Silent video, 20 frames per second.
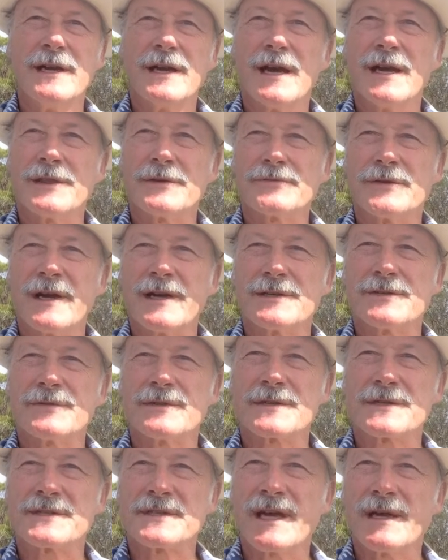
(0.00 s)
and the right to
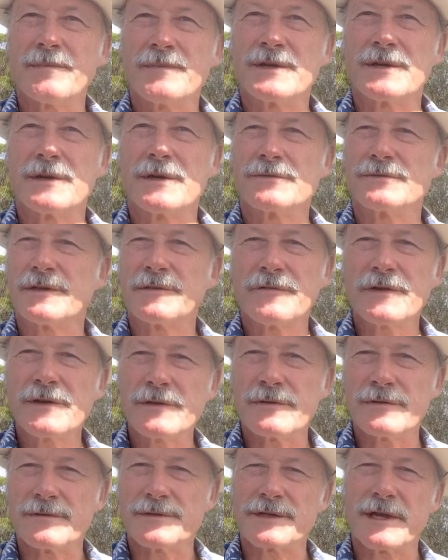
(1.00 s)
accept or
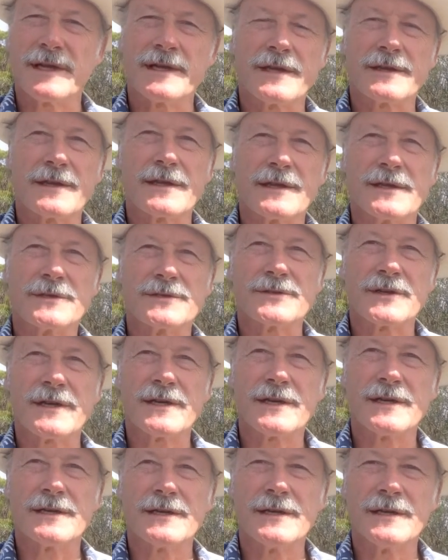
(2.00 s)
refuse anything in
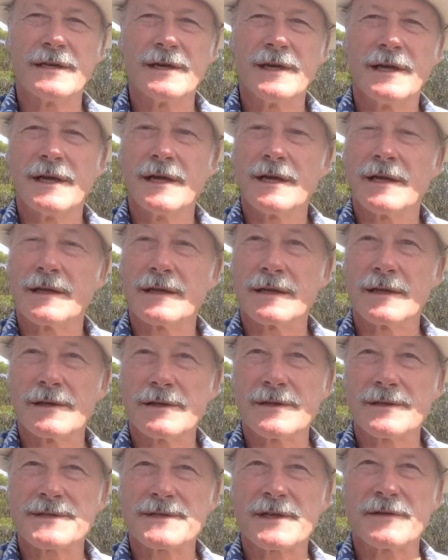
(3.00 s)
trade.
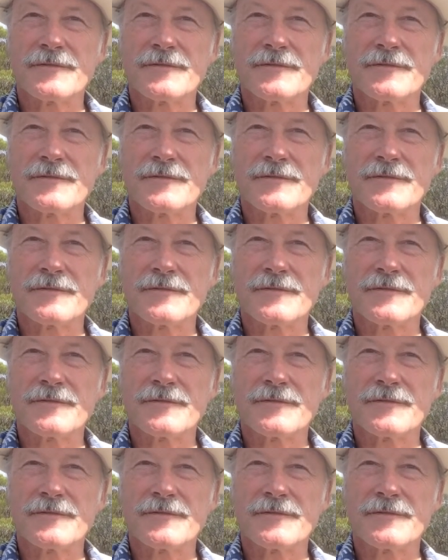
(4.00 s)
Laws that